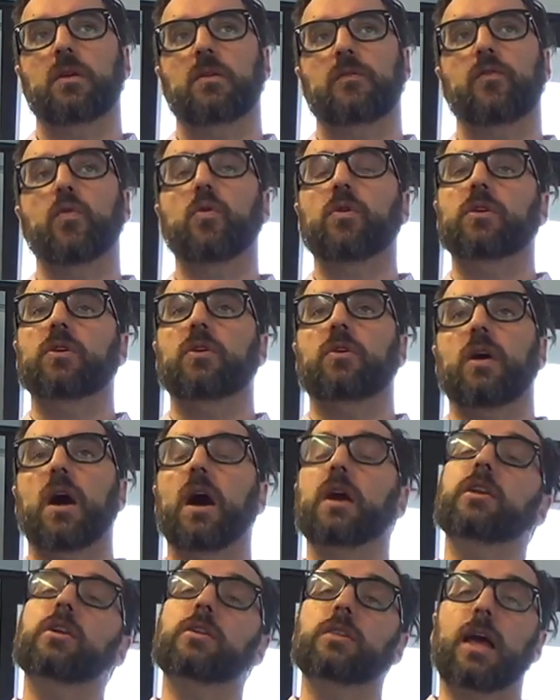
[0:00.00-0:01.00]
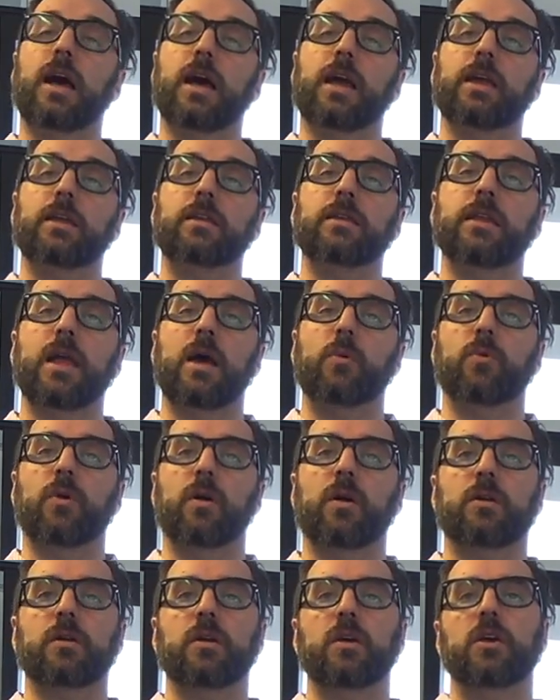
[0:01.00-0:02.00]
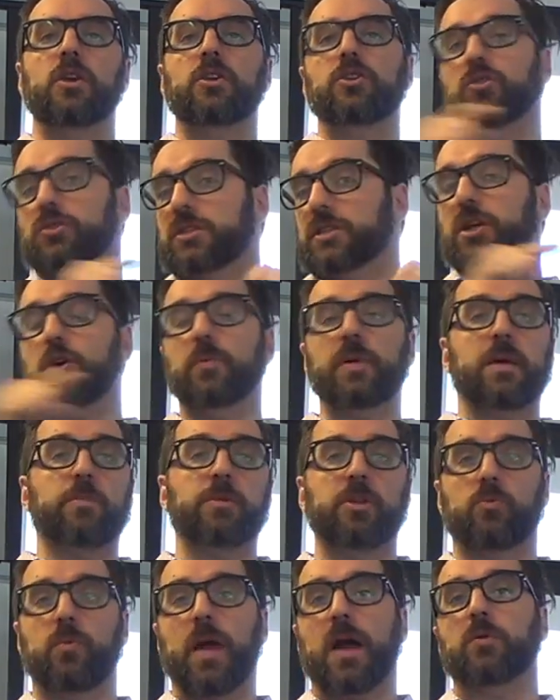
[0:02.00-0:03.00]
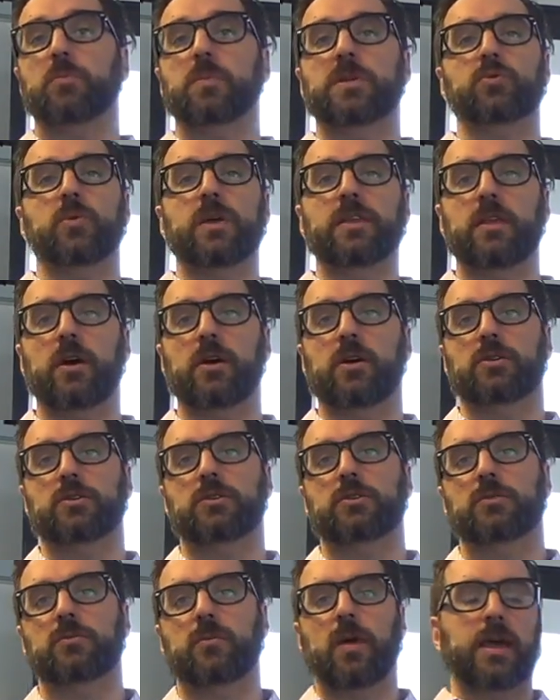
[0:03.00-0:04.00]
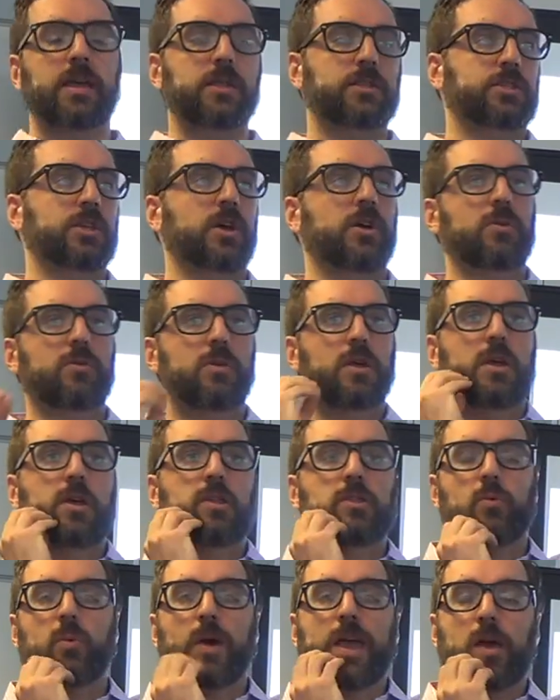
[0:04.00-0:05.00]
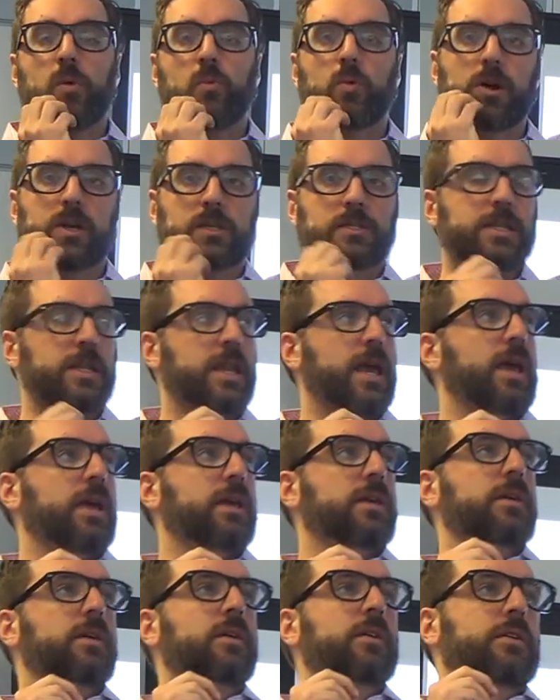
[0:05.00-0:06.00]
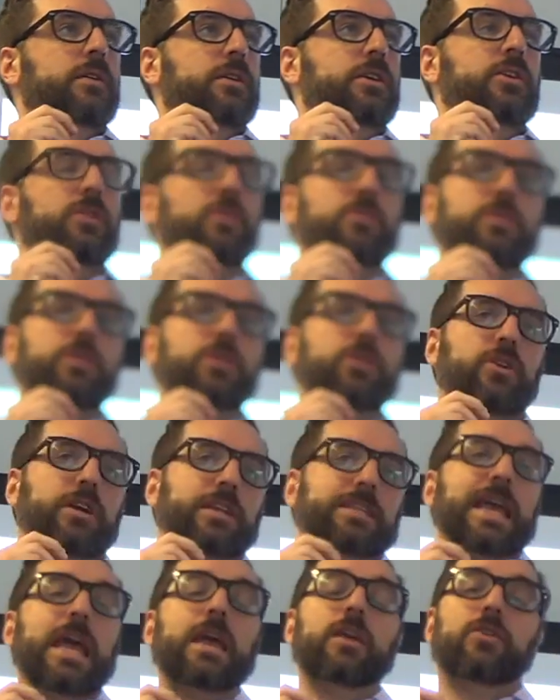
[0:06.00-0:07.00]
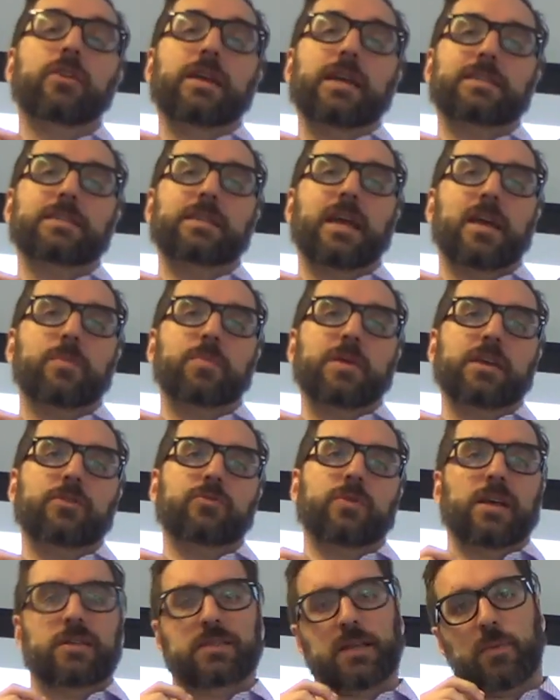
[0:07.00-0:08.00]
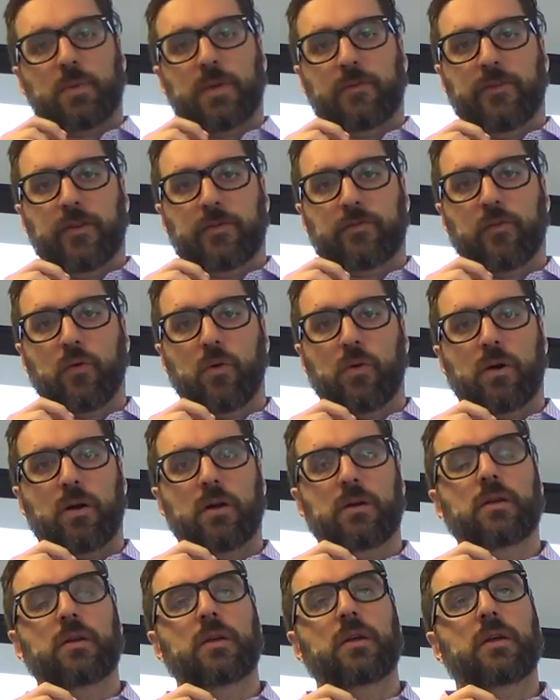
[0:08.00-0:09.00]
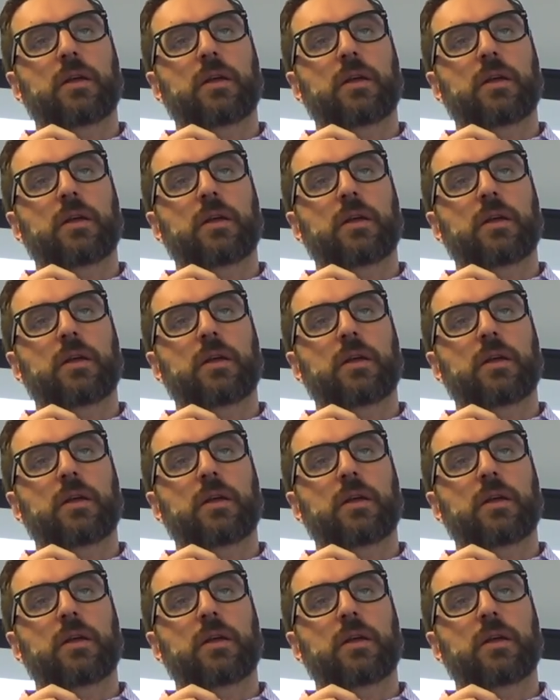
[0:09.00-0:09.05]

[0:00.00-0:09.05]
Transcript: for your underlying network, you'll still be able to route between those, right? So the way it works today, you know, your container gets an IP address, IPv4,